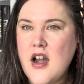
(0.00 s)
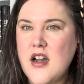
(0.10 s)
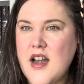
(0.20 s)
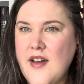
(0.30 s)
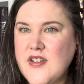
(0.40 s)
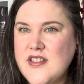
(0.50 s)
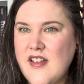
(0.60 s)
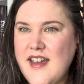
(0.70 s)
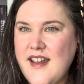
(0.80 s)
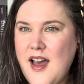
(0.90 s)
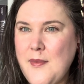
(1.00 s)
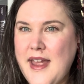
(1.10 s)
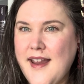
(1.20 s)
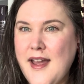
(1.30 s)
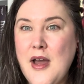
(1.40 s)
never saw that
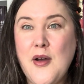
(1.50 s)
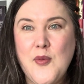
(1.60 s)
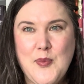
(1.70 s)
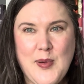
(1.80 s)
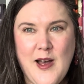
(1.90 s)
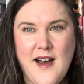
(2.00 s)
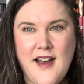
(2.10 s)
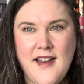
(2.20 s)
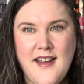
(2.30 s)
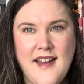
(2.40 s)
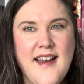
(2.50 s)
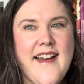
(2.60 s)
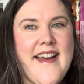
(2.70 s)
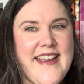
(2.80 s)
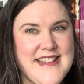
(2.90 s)
coming, but
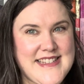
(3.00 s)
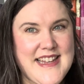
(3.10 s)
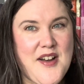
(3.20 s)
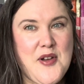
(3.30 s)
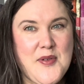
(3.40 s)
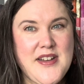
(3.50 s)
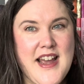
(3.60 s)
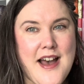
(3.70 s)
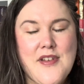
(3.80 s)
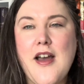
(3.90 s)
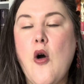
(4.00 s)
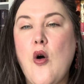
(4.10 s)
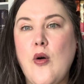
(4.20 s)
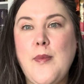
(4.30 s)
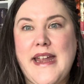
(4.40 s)
I can see how it would have. It
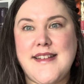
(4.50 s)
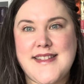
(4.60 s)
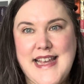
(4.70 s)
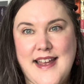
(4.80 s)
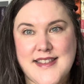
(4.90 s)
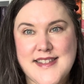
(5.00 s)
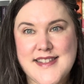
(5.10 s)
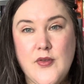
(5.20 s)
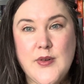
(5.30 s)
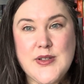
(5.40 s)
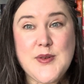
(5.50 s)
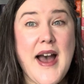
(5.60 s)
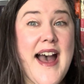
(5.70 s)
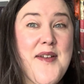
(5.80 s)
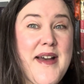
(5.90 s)
all made sense. So
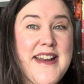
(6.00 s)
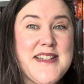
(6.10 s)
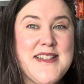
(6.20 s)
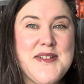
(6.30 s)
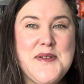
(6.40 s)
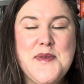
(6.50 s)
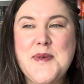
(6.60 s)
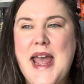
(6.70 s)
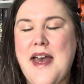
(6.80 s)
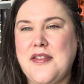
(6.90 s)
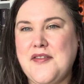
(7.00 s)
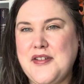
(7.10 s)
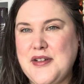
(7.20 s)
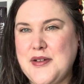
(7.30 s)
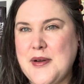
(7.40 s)
I managed to get
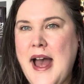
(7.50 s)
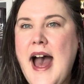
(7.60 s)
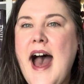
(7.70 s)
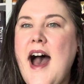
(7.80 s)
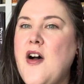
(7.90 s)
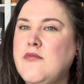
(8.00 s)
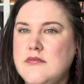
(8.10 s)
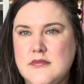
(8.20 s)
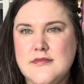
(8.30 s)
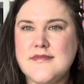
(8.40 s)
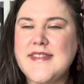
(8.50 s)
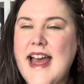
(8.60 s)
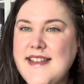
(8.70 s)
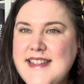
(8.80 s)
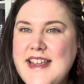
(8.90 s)
through,
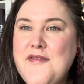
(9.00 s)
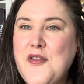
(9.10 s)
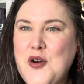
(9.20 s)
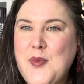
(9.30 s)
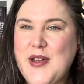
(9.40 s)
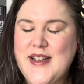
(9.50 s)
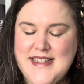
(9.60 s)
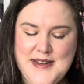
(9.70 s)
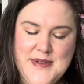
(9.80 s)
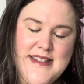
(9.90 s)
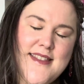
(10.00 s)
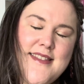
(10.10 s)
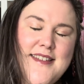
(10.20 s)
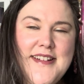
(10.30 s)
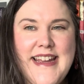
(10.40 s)
let's say 4 books. It was
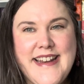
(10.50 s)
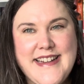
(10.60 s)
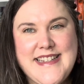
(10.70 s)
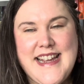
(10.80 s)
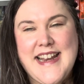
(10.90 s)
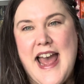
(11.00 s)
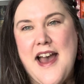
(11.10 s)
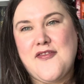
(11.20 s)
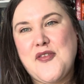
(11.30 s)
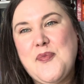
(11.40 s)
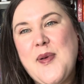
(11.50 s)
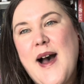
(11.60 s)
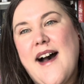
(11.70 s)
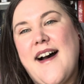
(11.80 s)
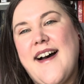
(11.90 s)
3 in a DNF,
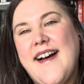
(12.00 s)
but